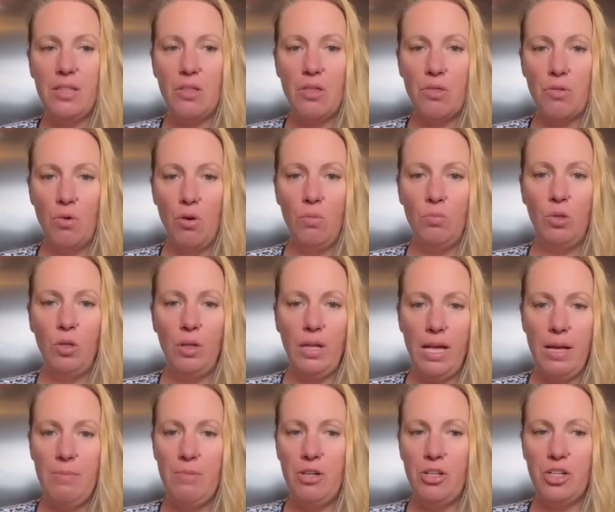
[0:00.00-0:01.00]
thermal
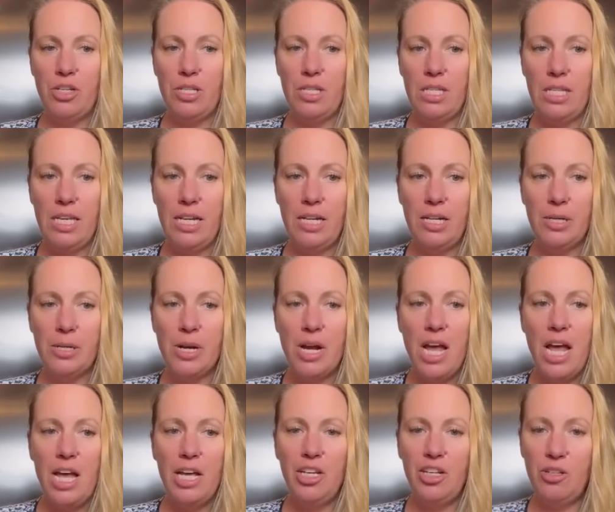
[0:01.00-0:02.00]
images here.
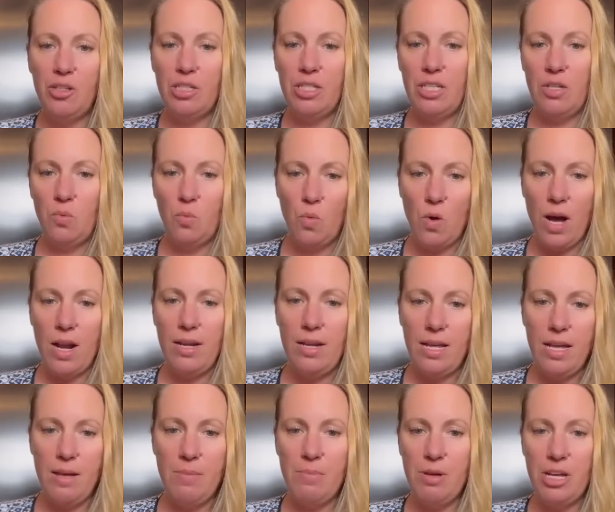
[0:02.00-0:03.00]
You see one
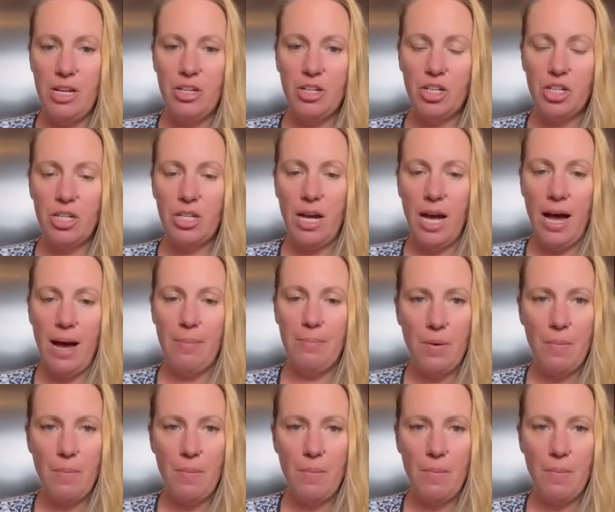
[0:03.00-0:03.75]
image um,